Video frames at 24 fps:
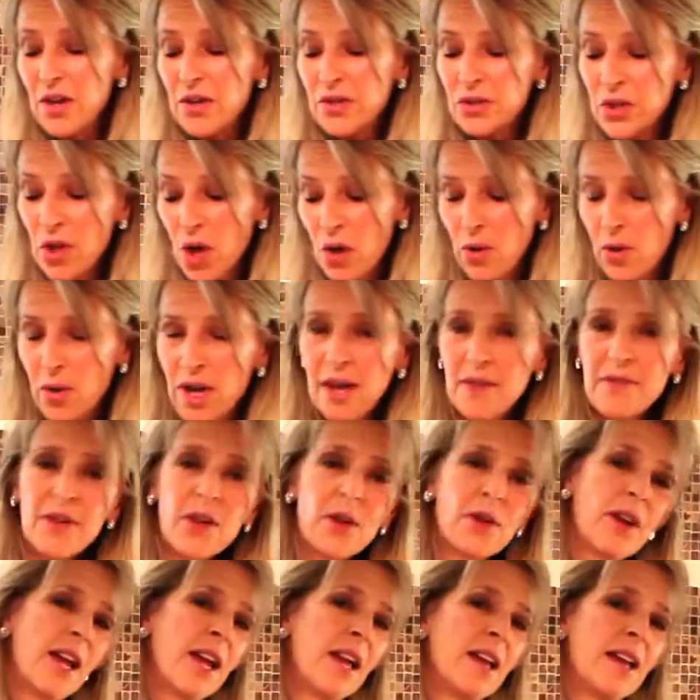So if
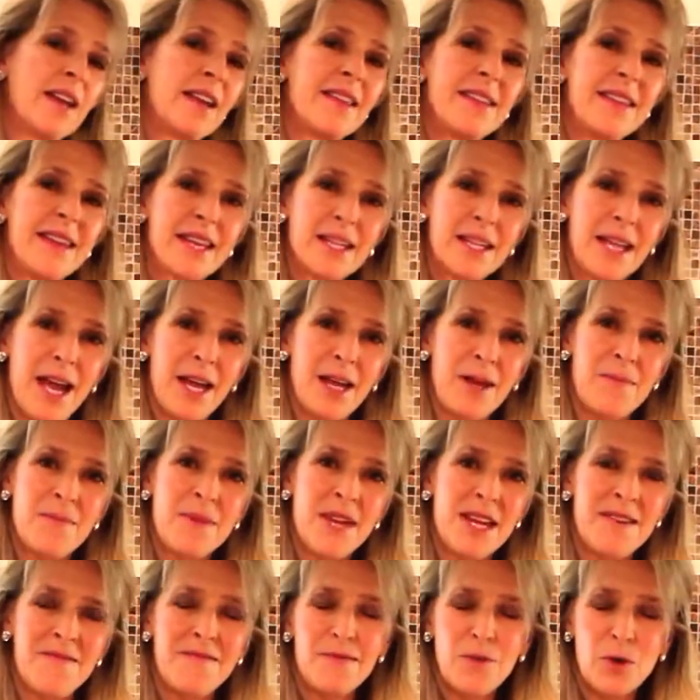you're anything like
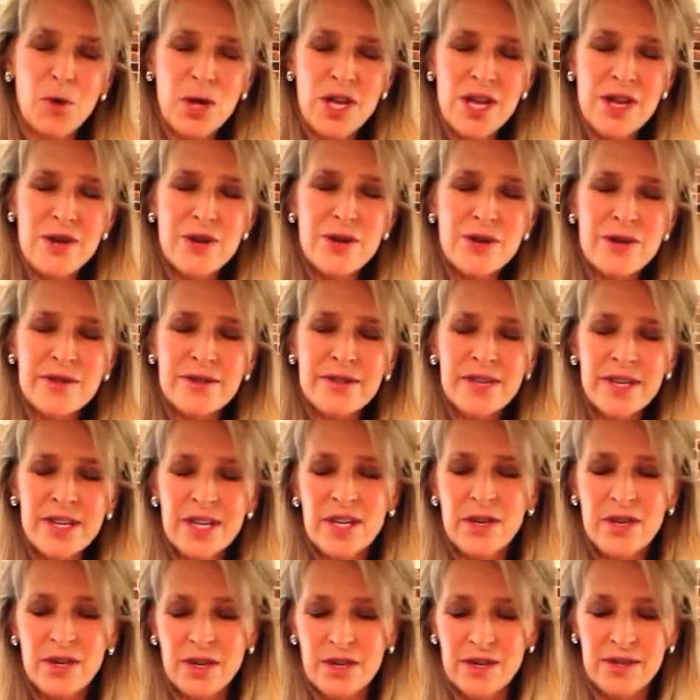me, for years
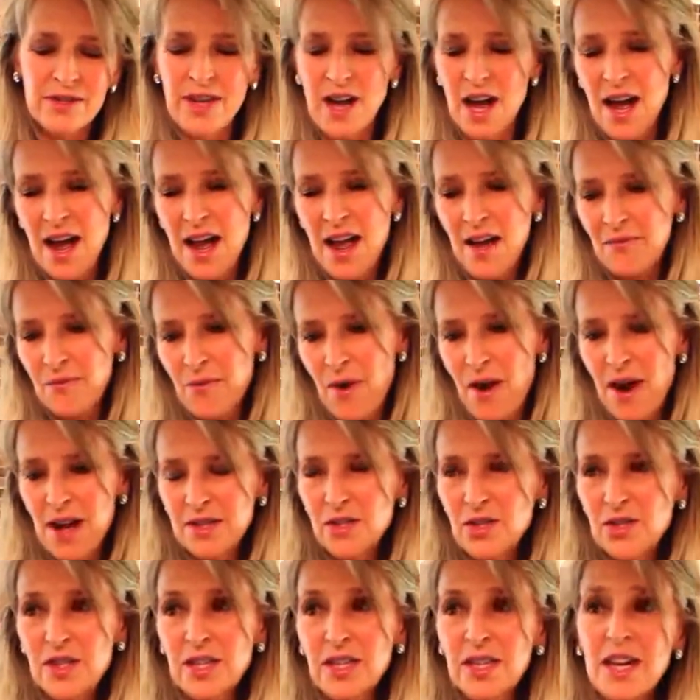and years, I have
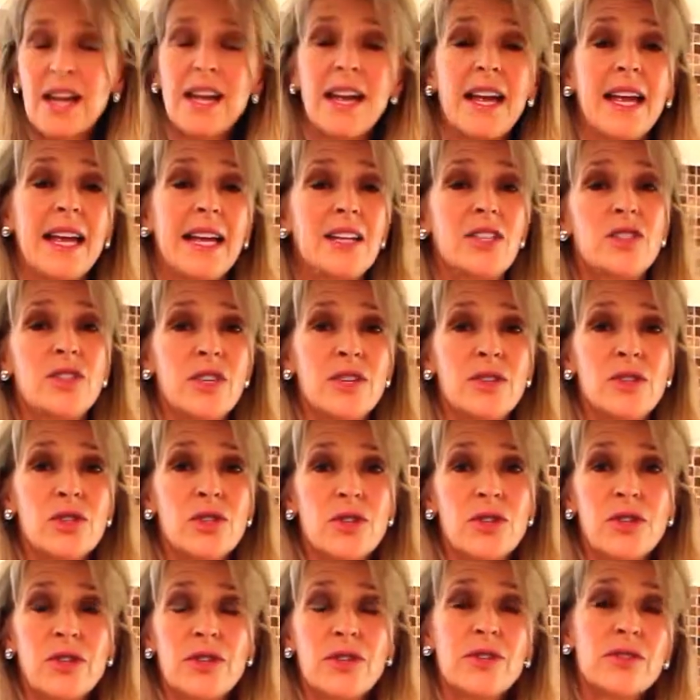watched
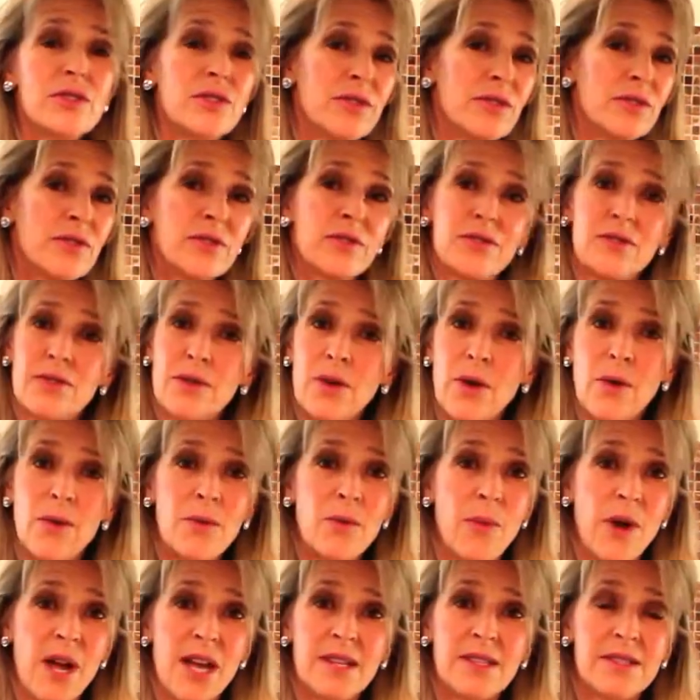ginger just go
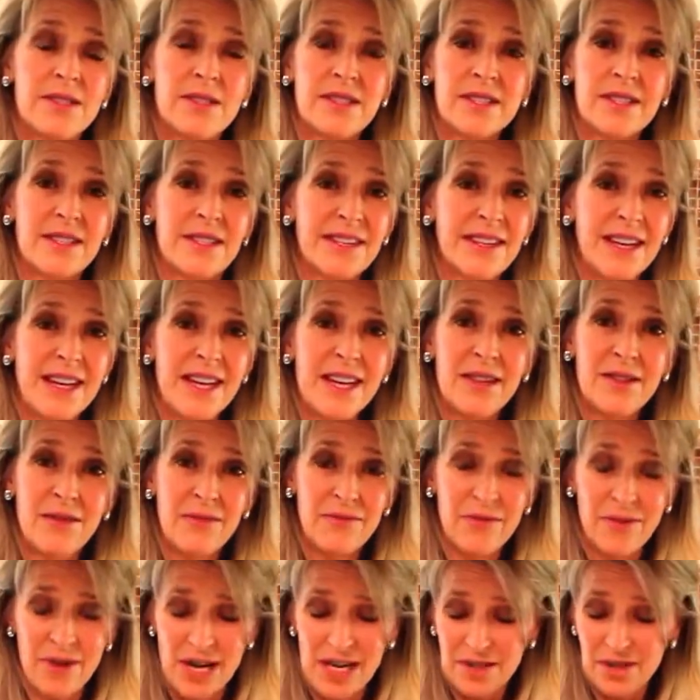to waste in the
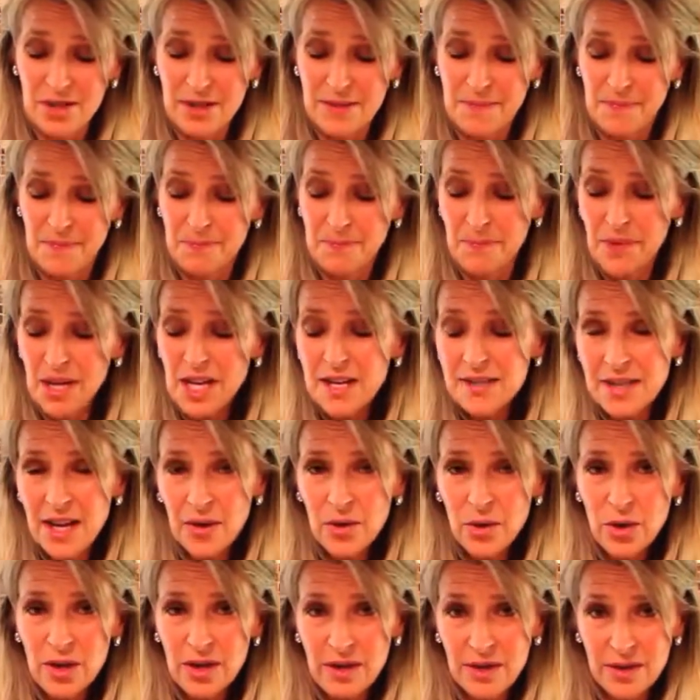fridge because I
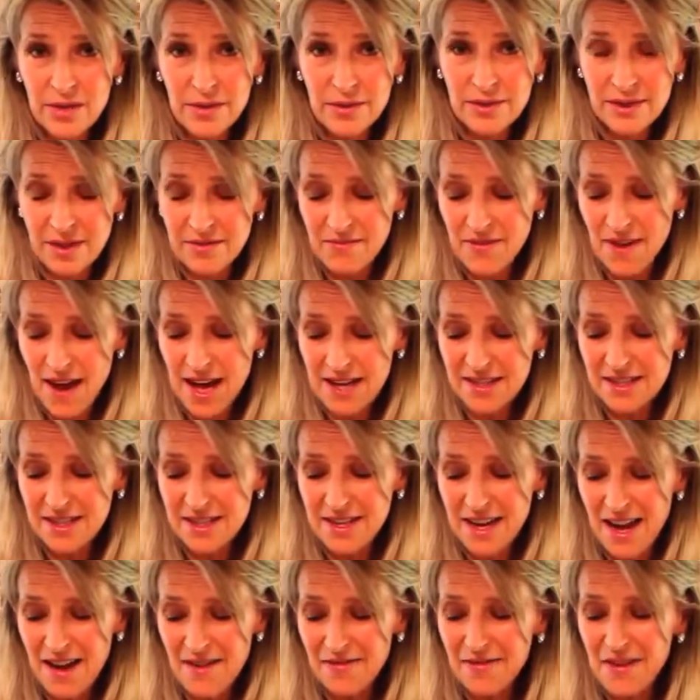couldn't use it fast
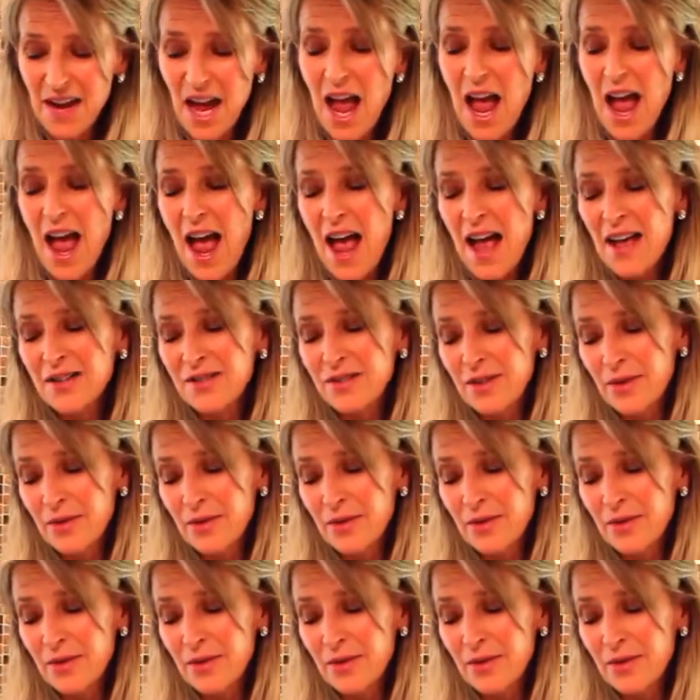enough.